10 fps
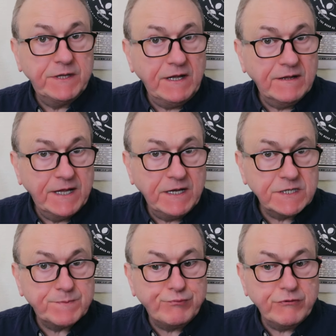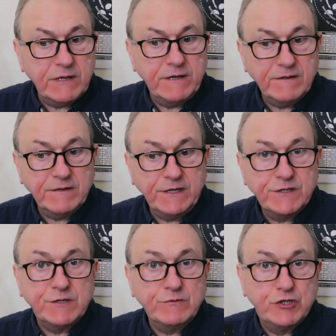but it links brilliantly
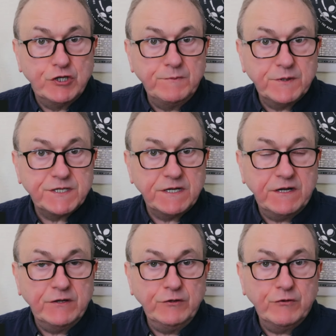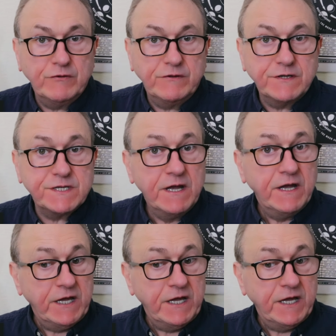to Jupiter and Uranus